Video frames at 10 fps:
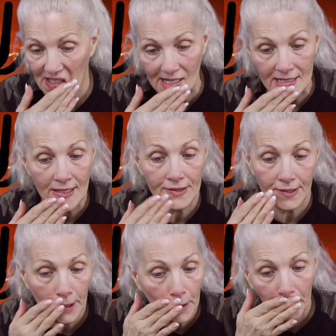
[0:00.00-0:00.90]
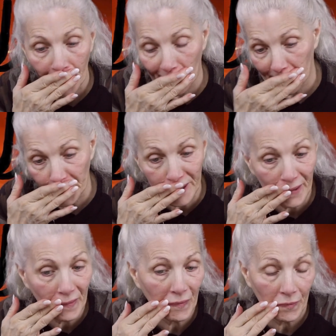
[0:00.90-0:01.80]
nothing compared to
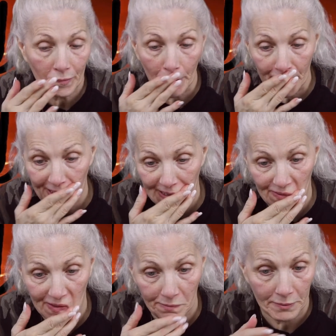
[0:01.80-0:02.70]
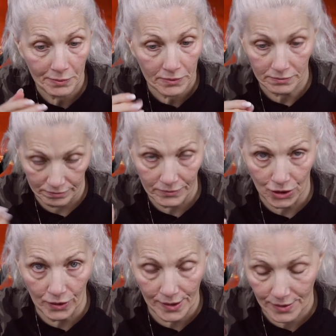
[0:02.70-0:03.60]
some places where you
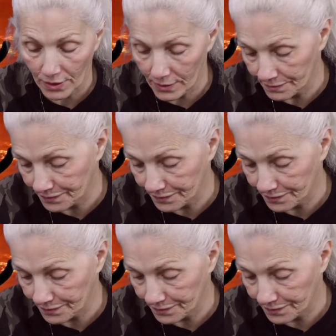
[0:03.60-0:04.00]
guys are.